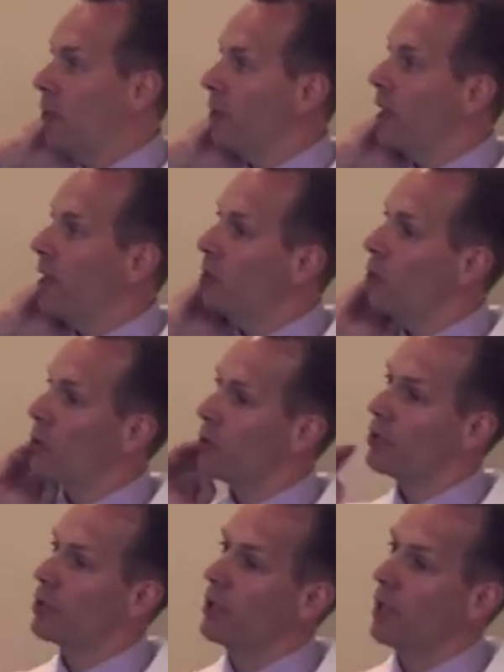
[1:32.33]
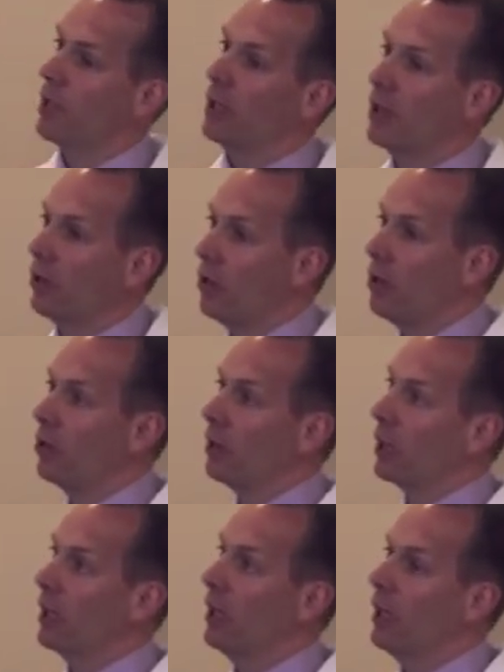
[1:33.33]
with headquarters here
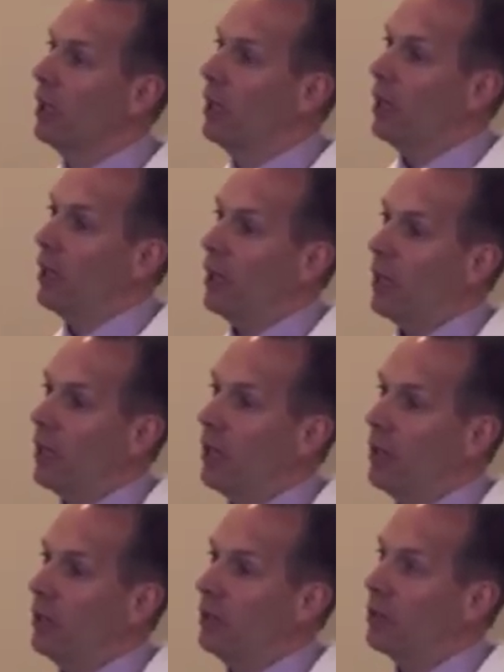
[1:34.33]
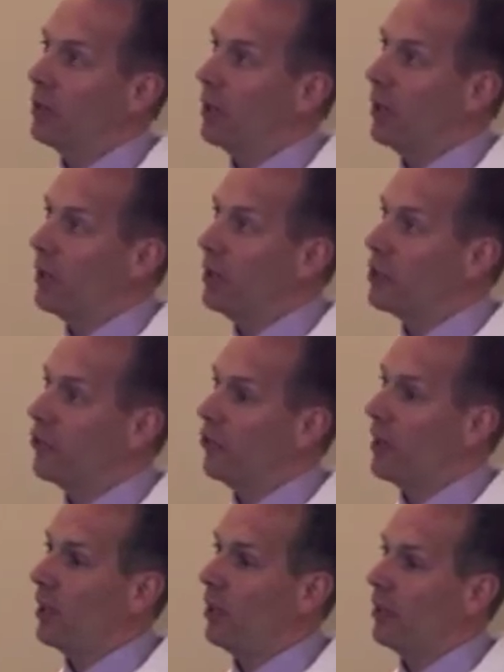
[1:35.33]
locally. And this
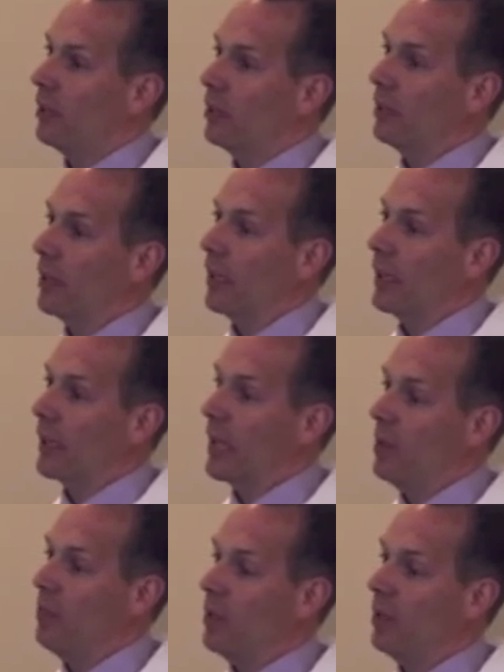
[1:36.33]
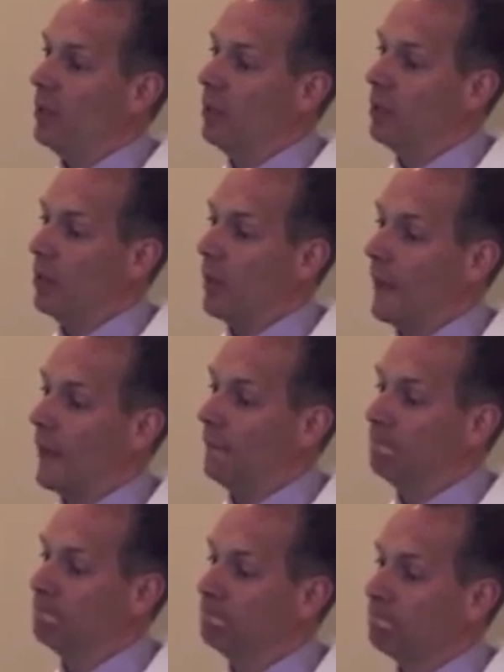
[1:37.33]
fella came in
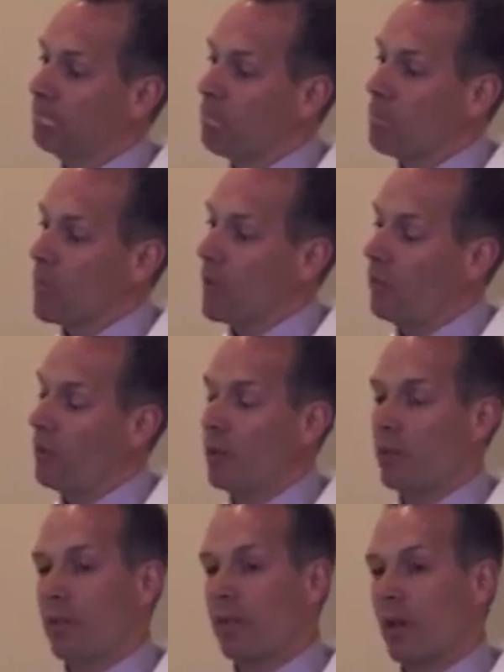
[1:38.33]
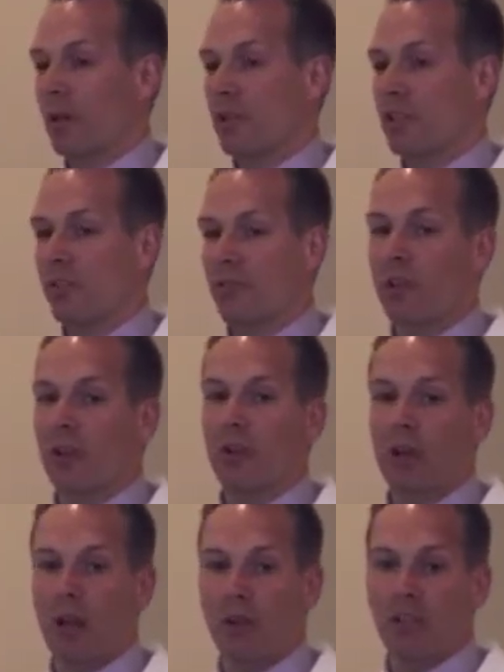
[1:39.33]
with
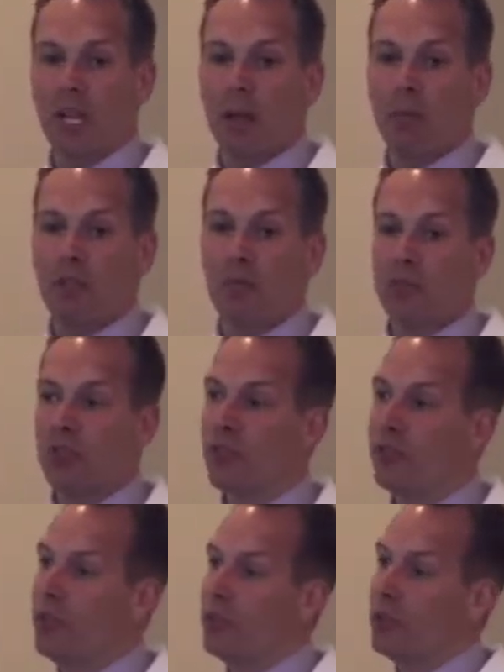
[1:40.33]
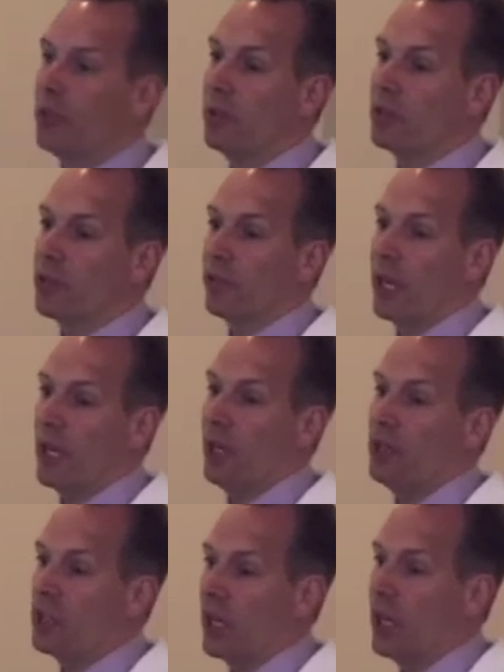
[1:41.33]
severe Alzheimer's, was 53 years of
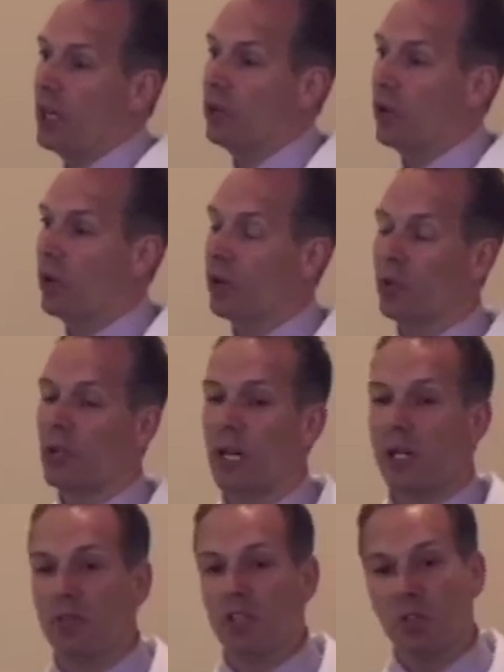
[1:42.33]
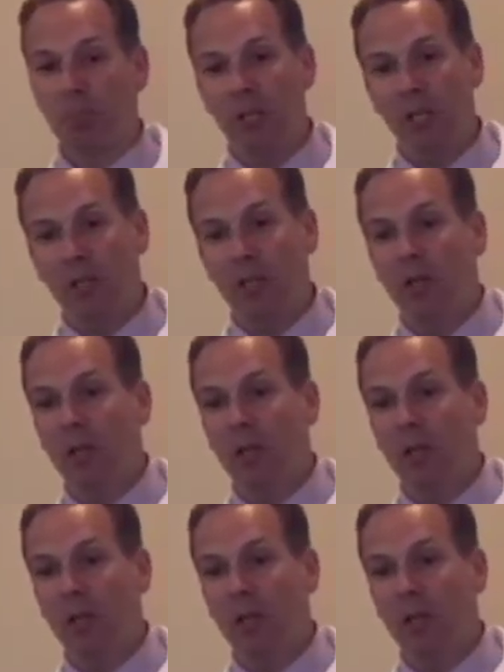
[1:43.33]
age and could not even speak.